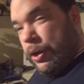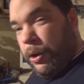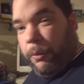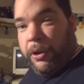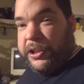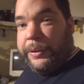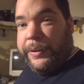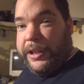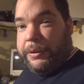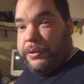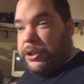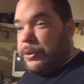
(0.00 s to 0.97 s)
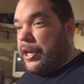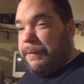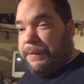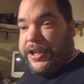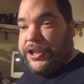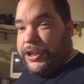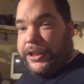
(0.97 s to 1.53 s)
What do I do? Do I
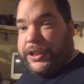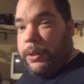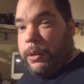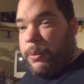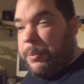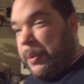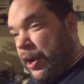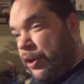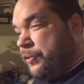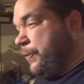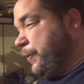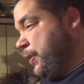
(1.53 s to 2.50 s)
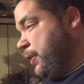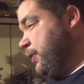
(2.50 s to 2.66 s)
eventually do it with both?